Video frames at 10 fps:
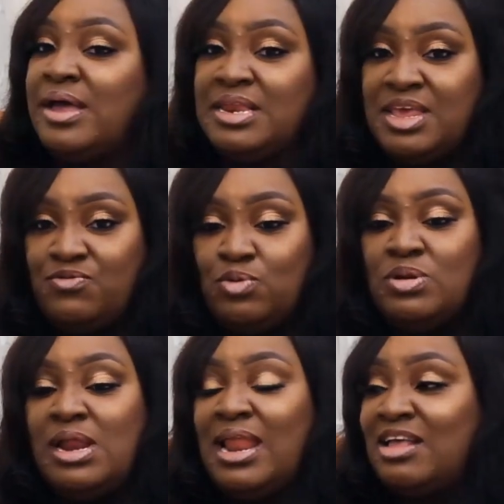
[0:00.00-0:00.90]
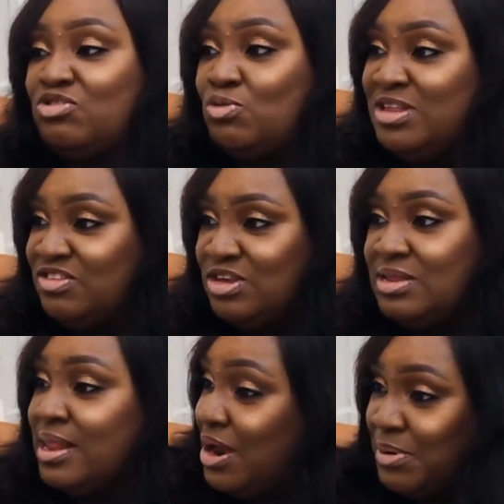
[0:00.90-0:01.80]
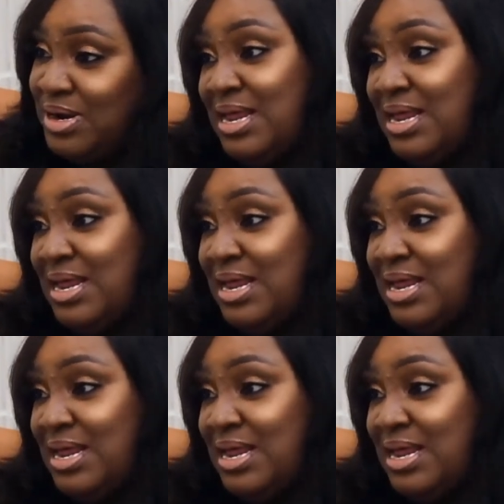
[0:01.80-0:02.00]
can give you the last 20 naira